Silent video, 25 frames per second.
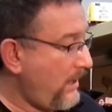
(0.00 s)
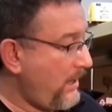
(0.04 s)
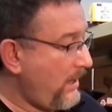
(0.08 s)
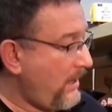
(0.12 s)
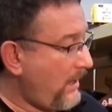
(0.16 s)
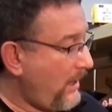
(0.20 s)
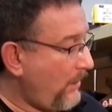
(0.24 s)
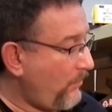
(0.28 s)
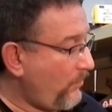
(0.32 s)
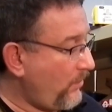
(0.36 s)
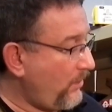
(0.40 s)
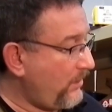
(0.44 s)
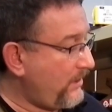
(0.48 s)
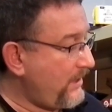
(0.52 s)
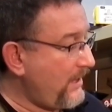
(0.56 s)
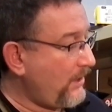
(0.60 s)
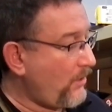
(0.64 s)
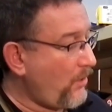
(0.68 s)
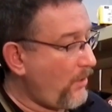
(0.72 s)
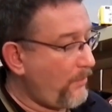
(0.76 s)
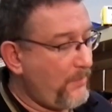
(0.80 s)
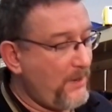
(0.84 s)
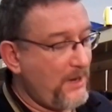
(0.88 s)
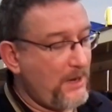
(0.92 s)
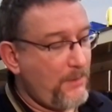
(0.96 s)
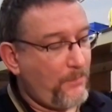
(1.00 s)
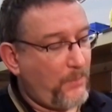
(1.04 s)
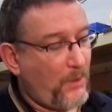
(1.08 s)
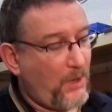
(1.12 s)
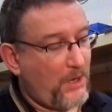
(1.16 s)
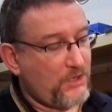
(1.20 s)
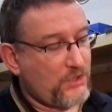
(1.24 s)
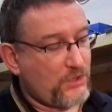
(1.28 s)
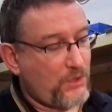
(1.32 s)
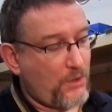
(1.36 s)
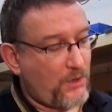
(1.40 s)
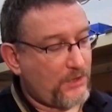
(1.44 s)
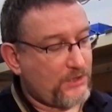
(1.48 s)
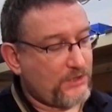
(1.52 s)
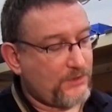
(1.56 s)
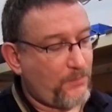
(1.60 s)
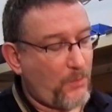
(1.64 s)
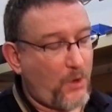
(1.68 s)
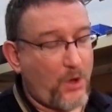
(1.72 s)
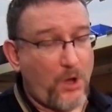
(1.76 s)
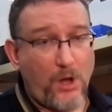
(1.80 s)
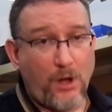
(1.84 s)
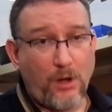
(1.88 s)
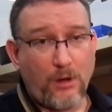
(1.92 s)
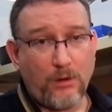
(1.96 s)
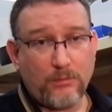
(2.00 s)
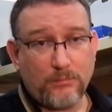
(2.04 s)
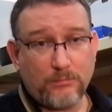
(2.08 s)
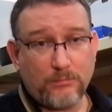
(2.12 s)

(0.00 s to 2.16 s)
and we're going to take our pin punch and our small